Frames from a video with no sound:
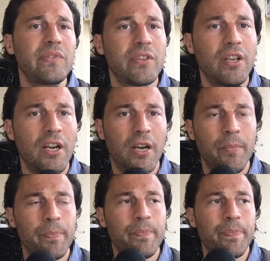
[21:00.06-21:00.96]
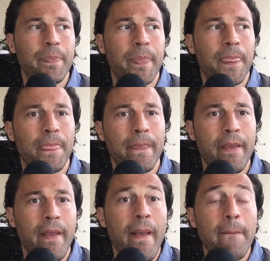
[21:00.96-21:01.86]
Um,
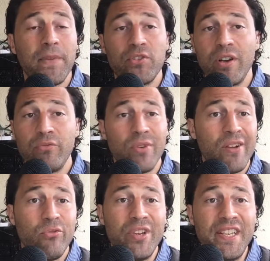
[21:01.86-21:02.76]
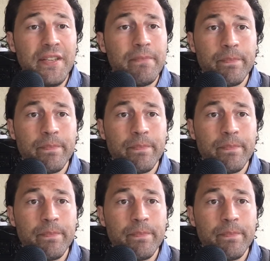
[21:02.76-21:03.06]
but so I I re